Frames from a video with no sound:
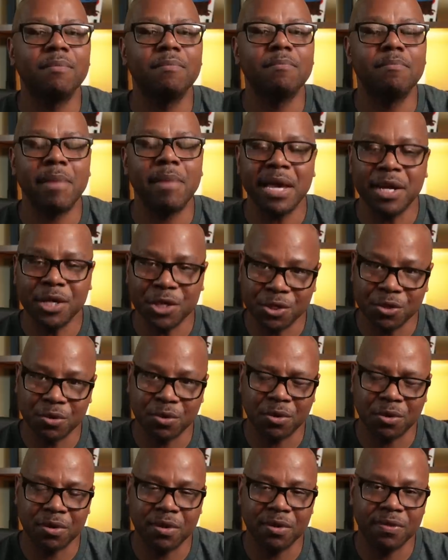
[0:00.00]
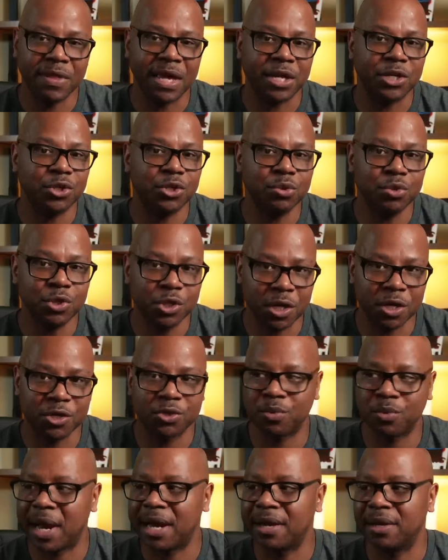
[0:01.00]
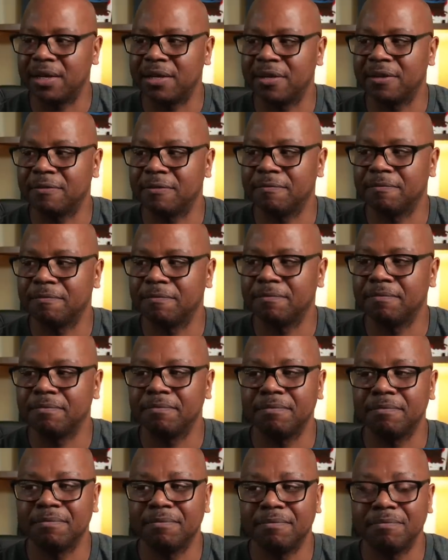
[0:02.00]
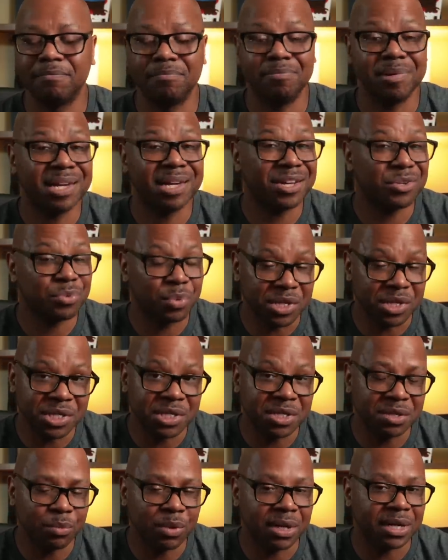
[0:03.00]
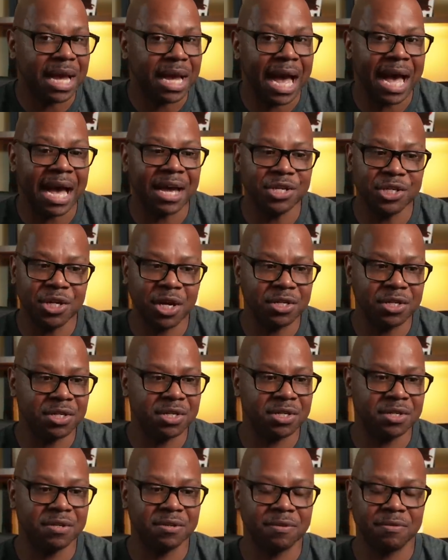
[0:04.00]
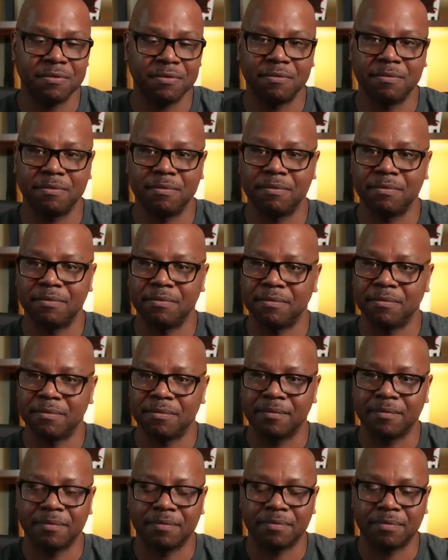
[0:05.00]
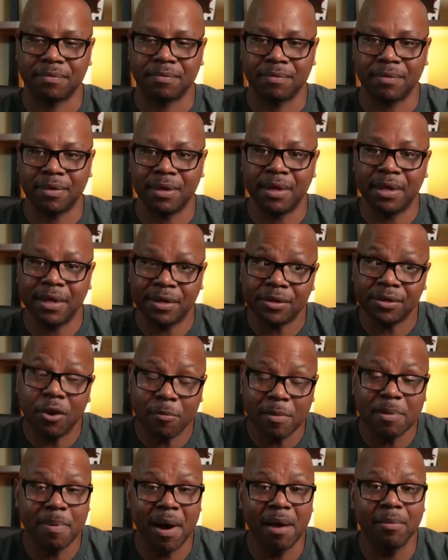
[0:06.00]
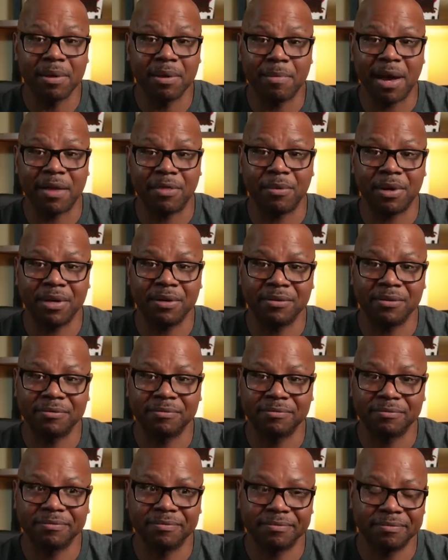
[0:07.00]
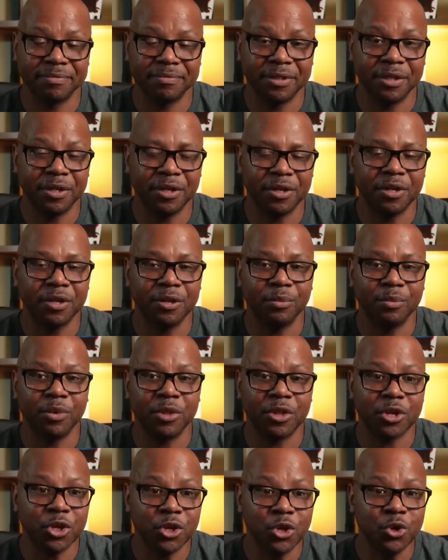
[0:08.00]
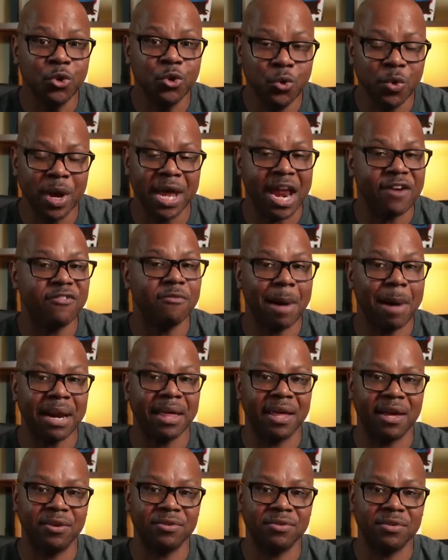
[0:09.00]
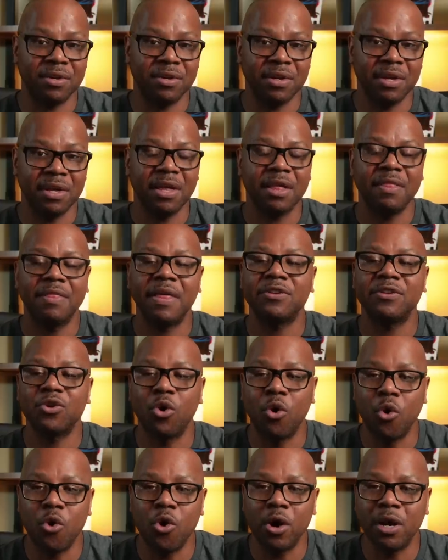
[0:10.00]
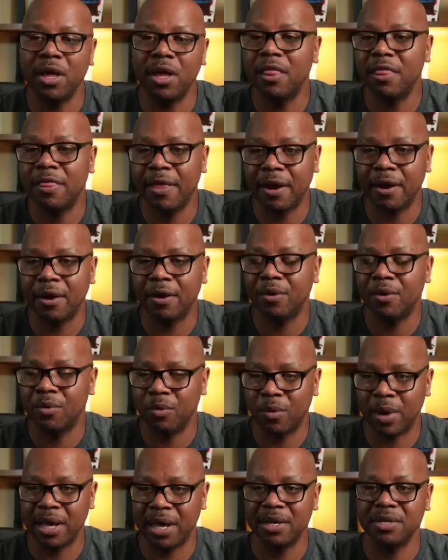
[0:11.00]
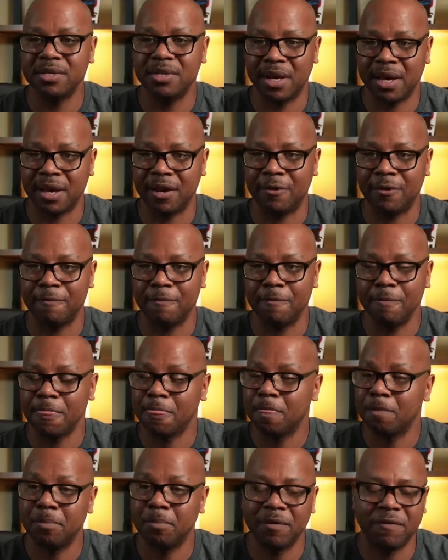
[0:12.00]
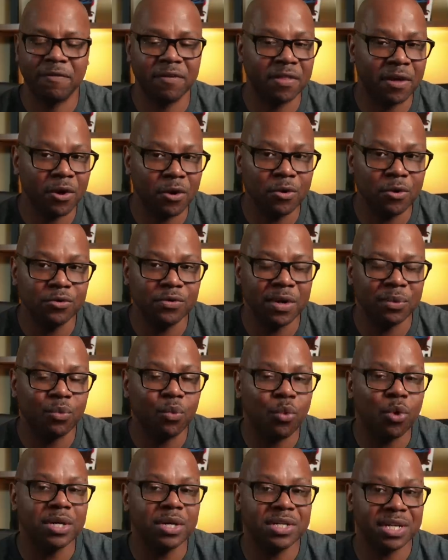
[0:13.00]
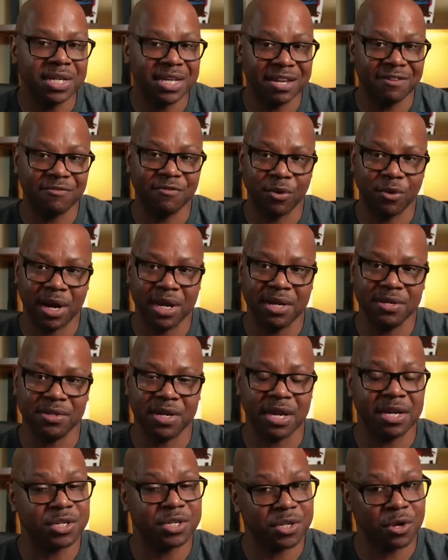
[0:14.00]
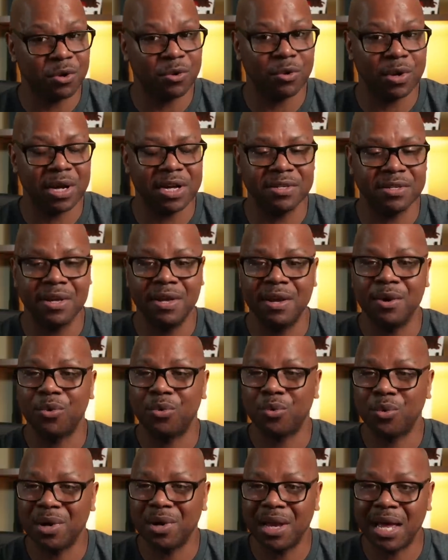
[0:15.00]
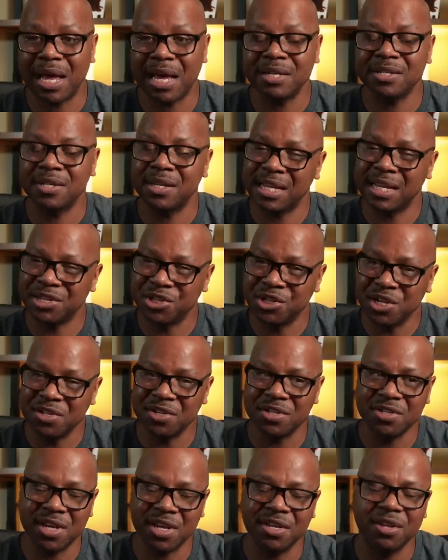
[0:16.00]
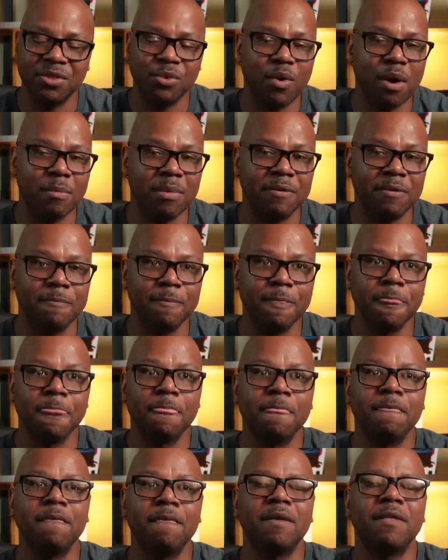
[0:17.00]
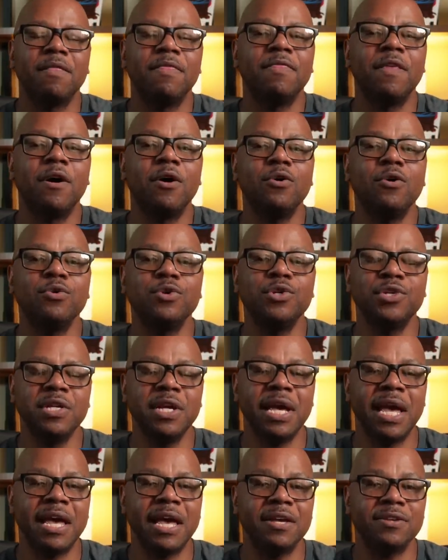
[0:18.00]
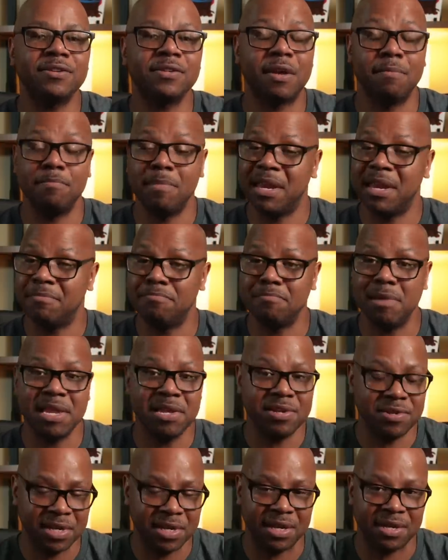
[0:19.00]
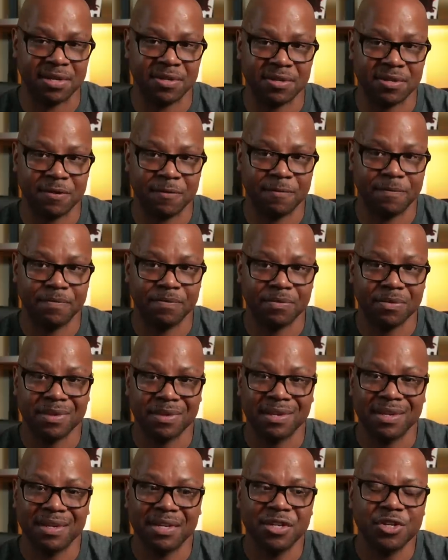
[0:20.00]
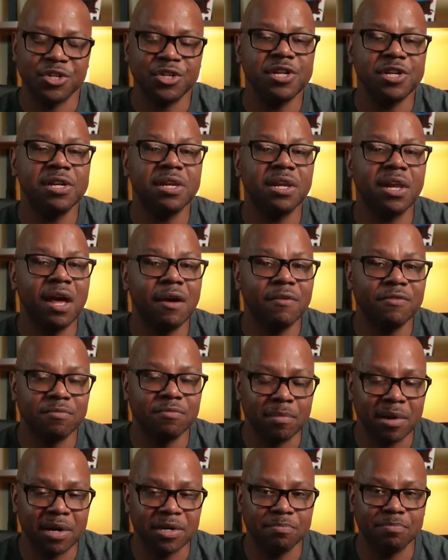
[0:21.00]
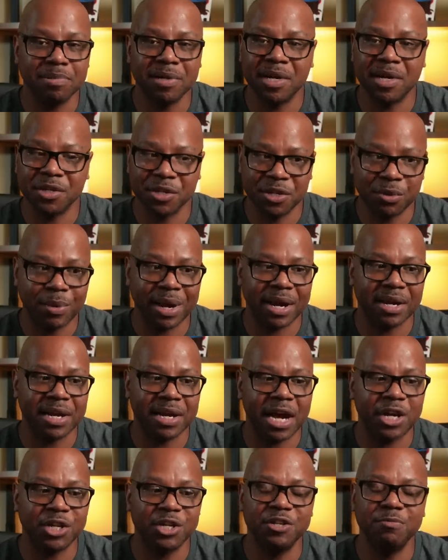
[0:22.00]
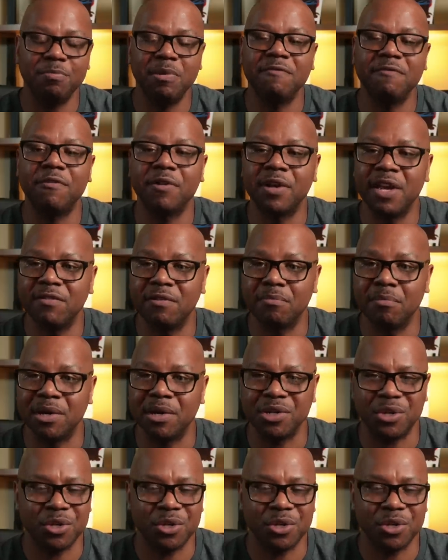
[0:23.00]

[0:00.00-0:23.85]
Make sure that you judge rightly because when when God judges, it's going to be public, by the way, with you and everybody else that's on their way to hell. But for those that want to give grace and show grace, realize, as Jesus said to the woman, though she has committed many sins, she loves much because she recognizes she's been forgiven much.